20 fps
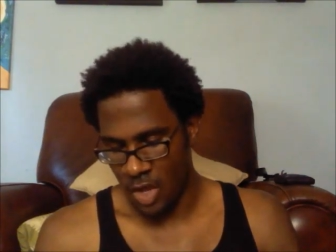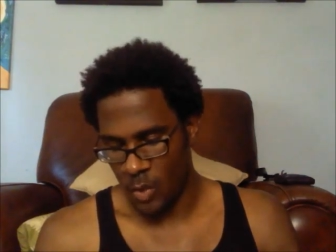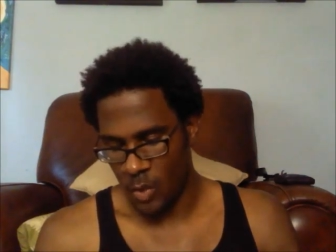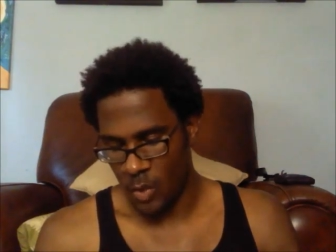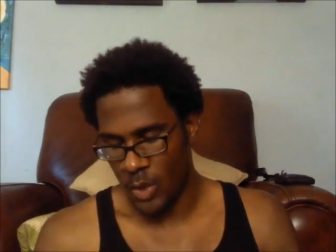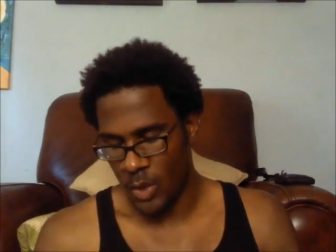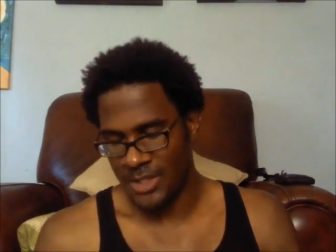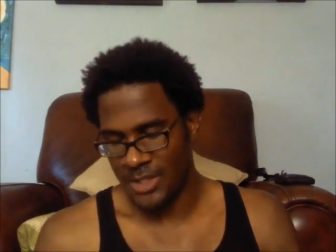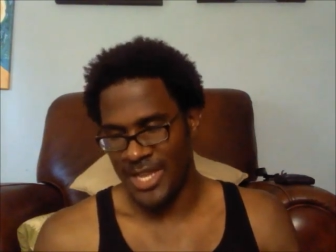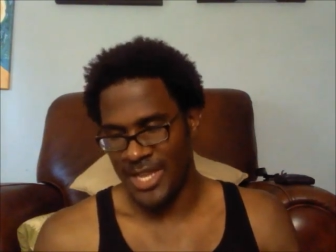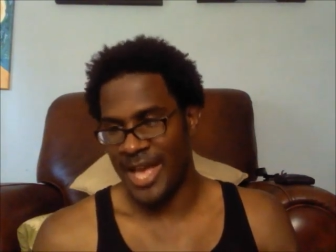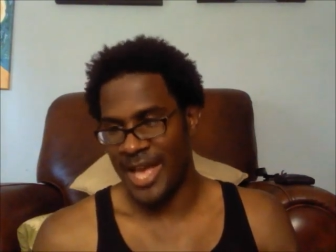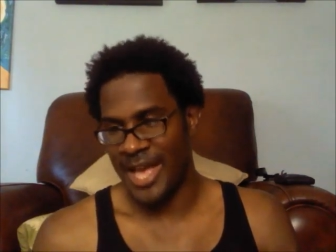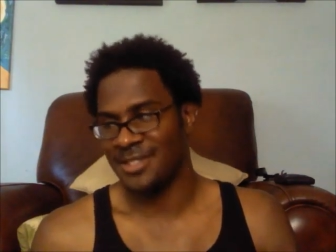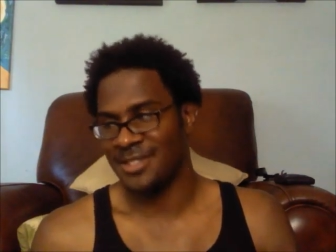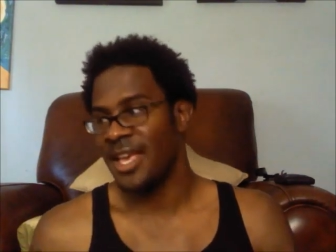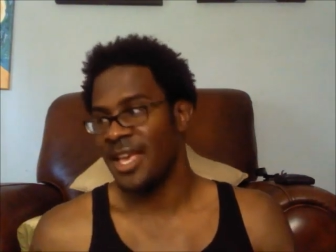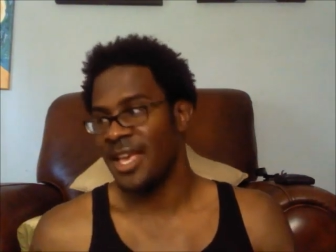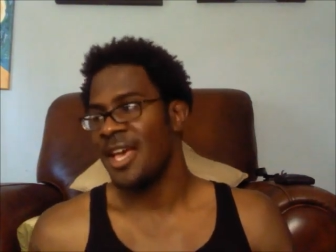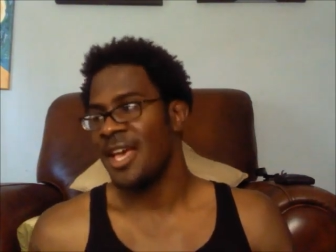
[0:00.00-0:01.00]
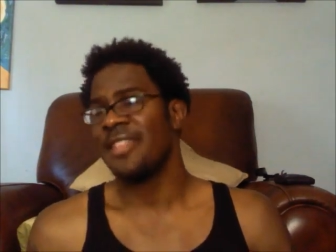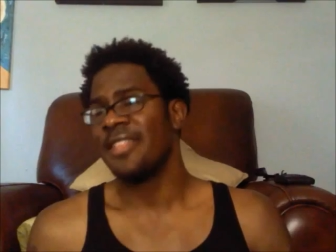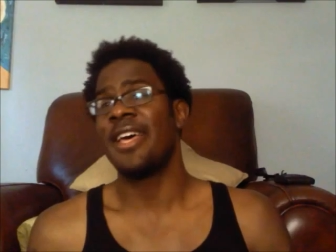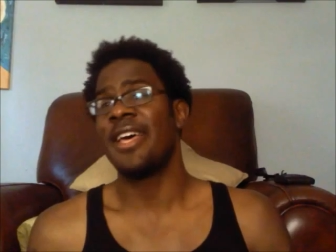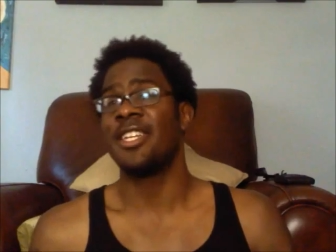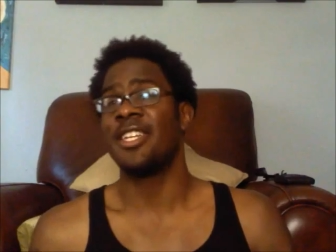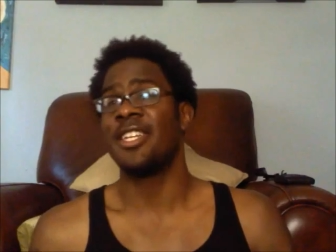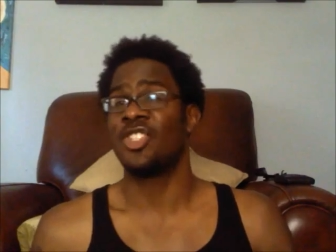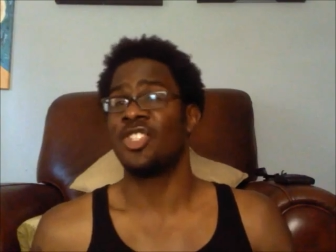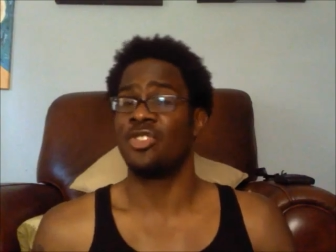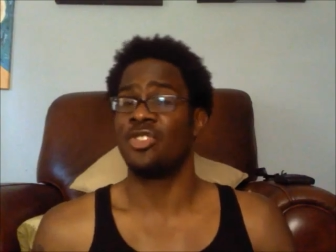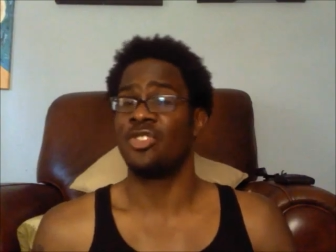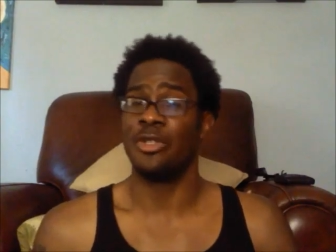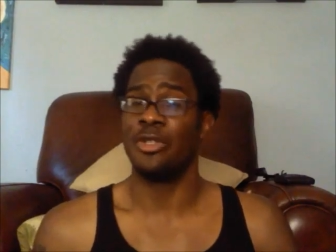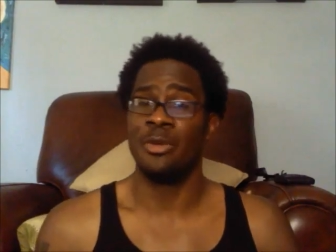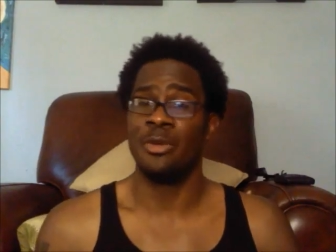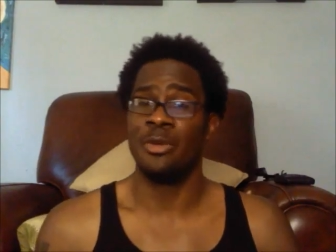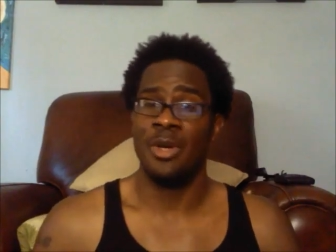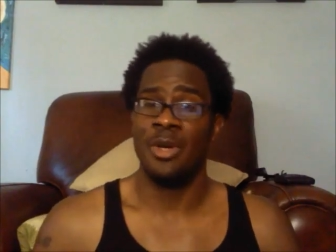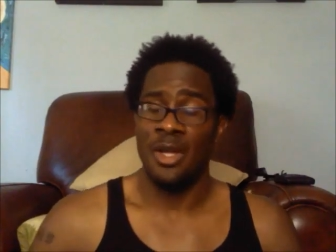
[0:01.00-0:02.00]
on one task. That is
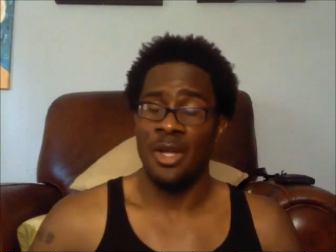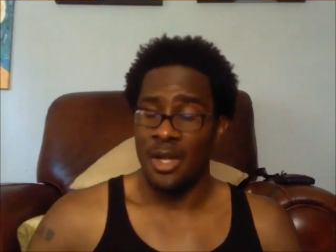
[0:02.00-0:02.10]
true.